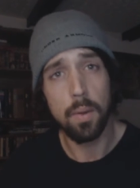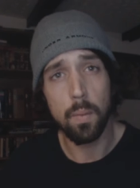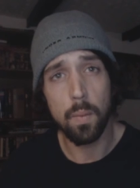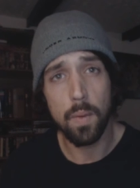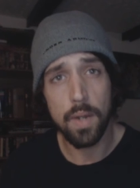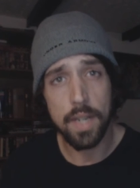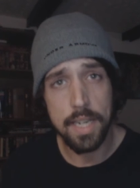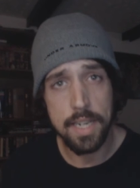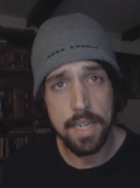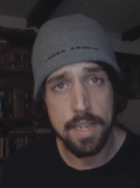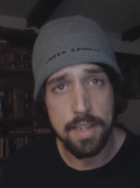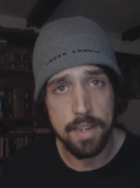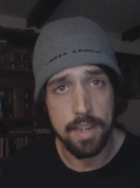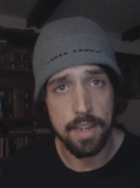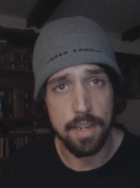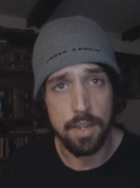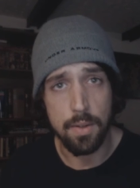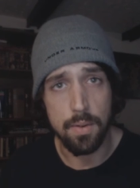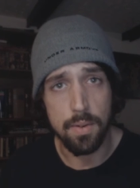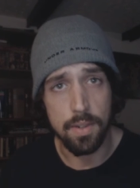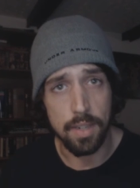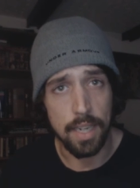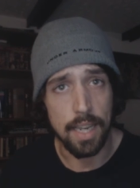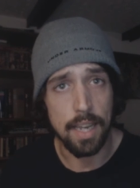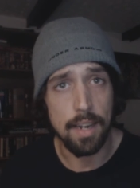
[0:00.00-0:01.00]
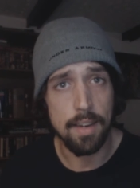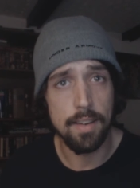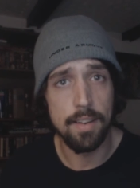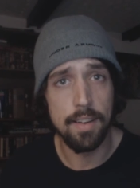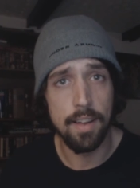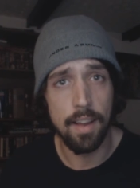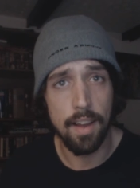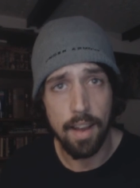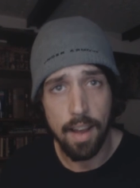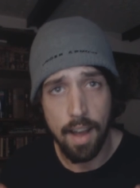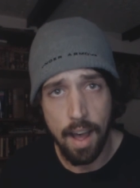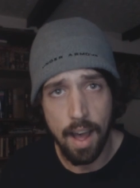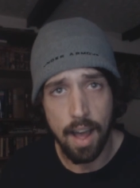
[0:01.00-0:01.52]
will continue to get
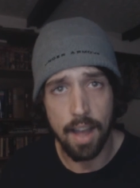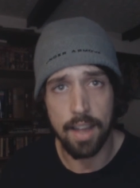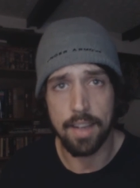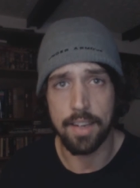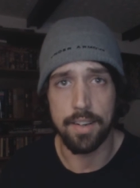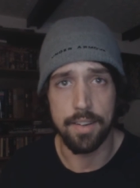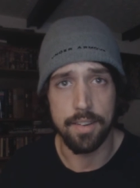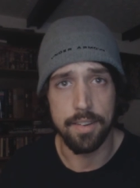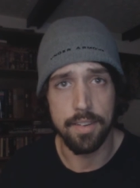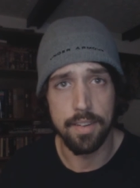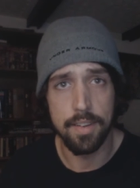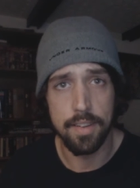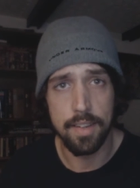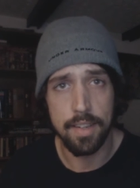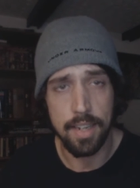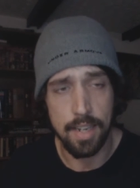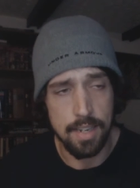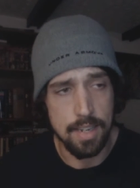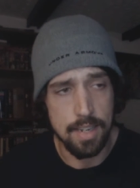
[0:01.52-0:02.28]
hired.